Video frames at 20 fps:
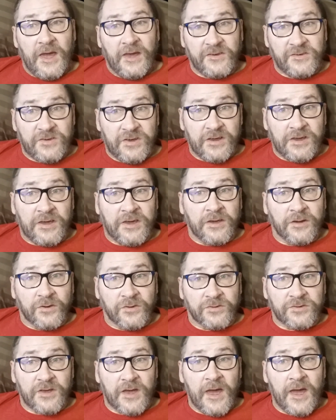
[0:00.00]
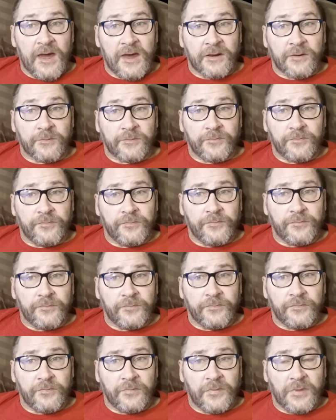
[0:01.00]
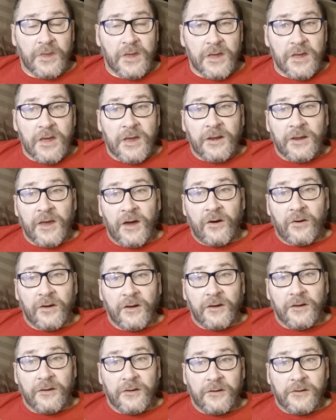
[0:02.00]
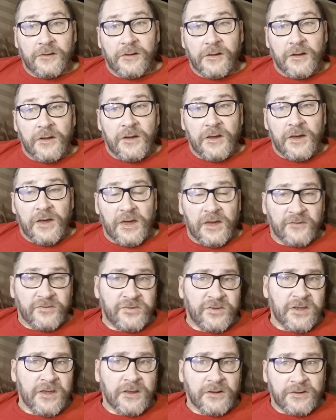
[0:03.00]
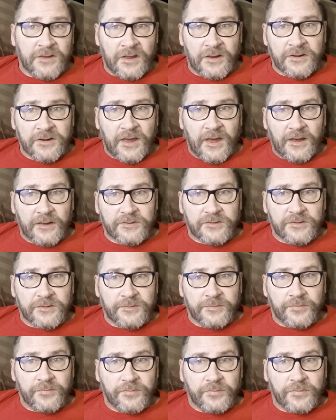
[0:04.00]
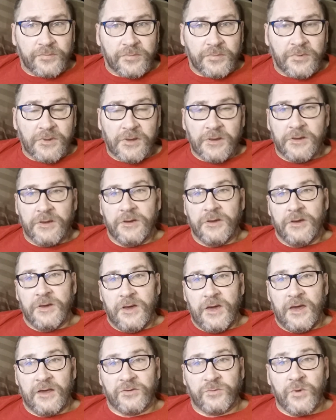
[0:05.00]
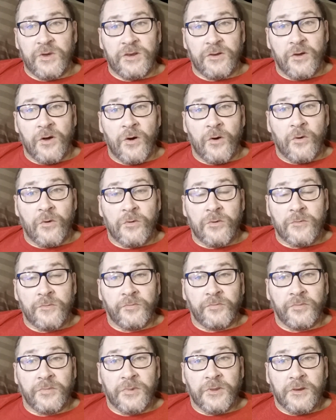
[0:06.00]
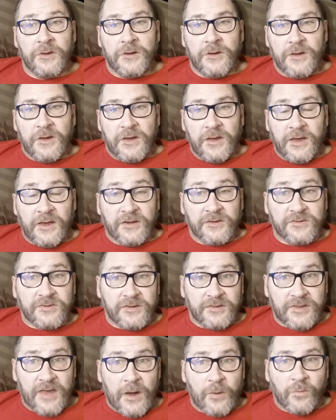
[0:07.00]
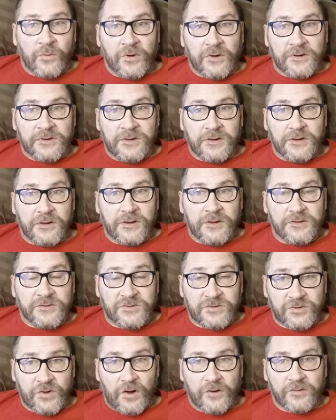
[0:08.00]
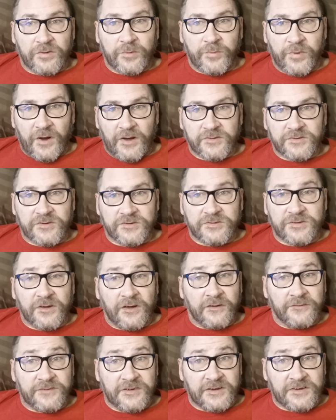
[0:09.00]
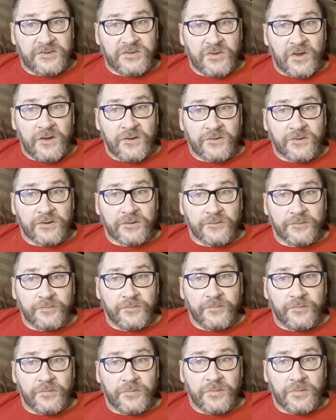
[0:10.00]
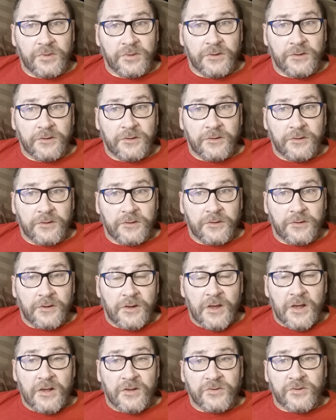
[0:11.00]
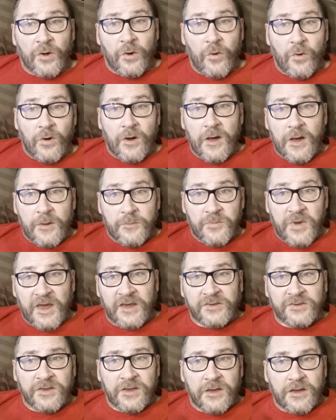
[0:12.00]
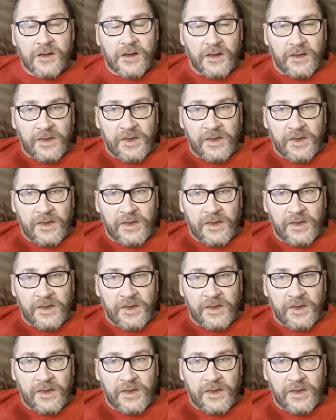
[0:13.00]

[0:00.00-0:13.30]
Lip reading: And she kills Adam. Now, if she had done that, as we know, is that would start the process of extinction. So basically,